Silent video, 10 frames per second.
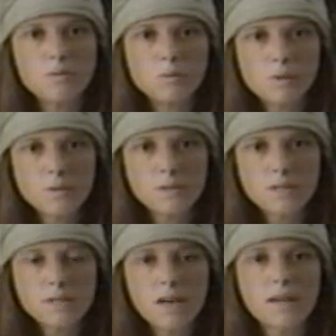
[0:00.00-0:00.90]
of
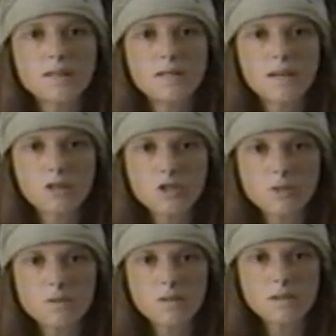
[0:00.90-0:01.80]
roots and
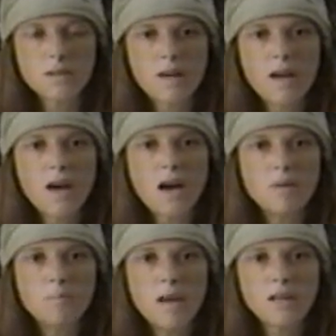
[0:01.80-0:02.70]
tinctures,
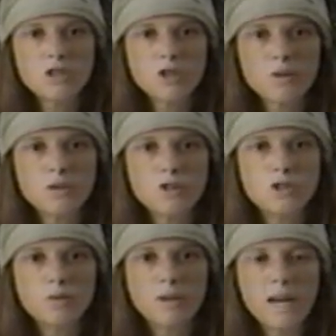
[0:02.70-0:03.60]
and make sure
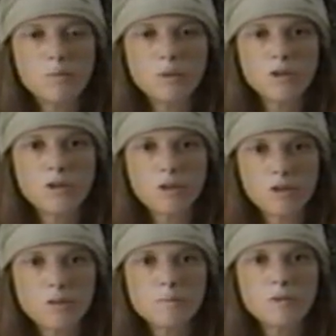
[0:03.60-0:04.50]
that you label your
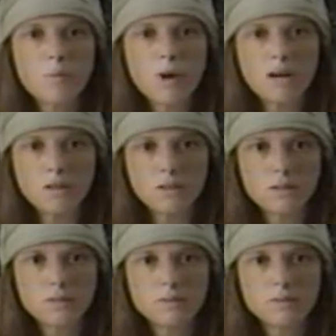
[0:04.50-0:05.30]
herbs well.